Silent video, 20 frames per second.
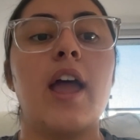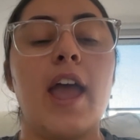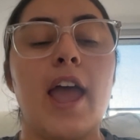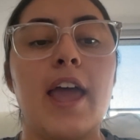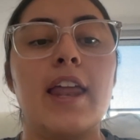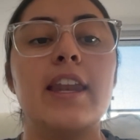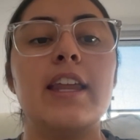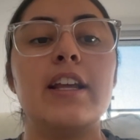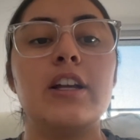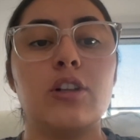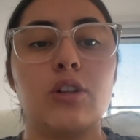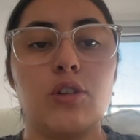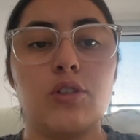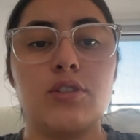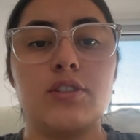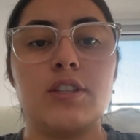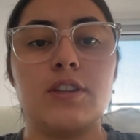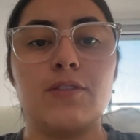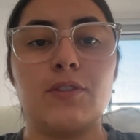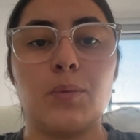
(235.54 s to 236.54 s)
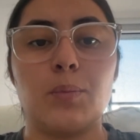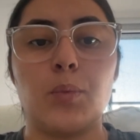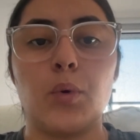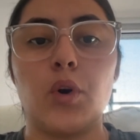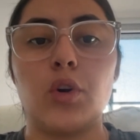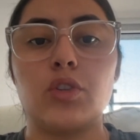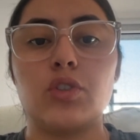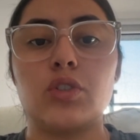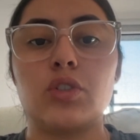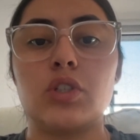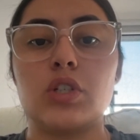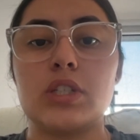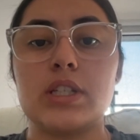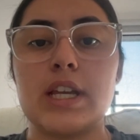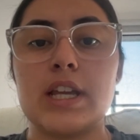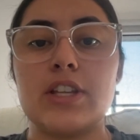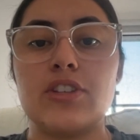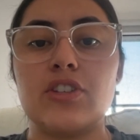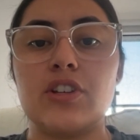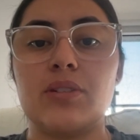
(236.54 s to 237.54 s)
inclusive approach to
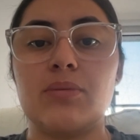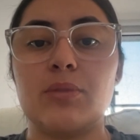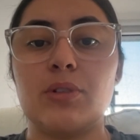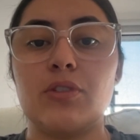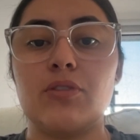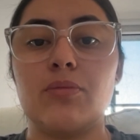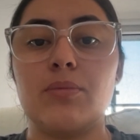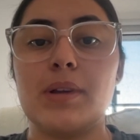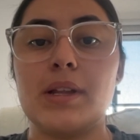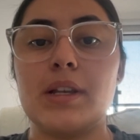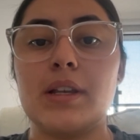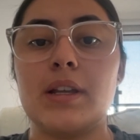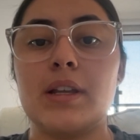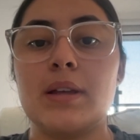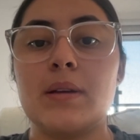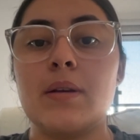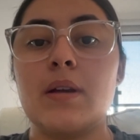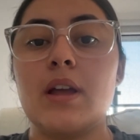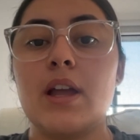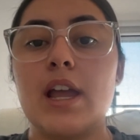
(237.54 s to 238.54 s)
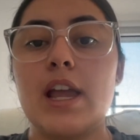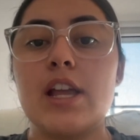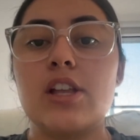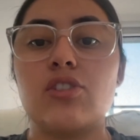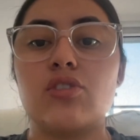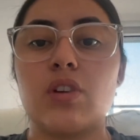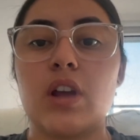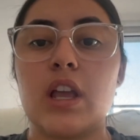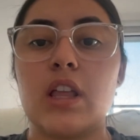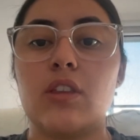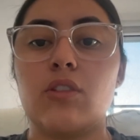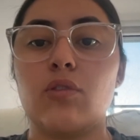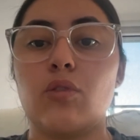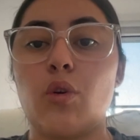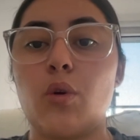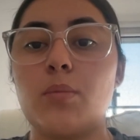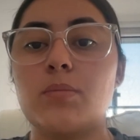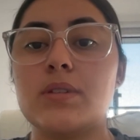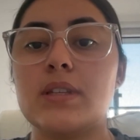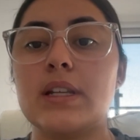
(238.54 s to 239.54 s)
teaching movement. It
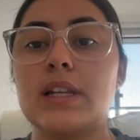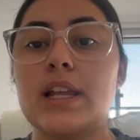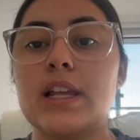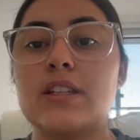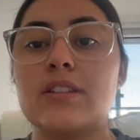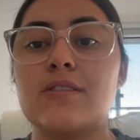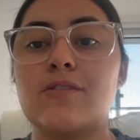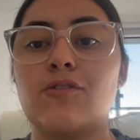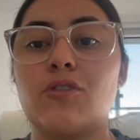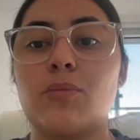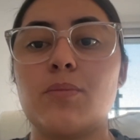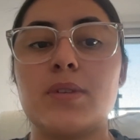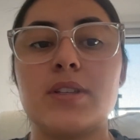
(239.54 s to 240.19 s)
transforms the lesson from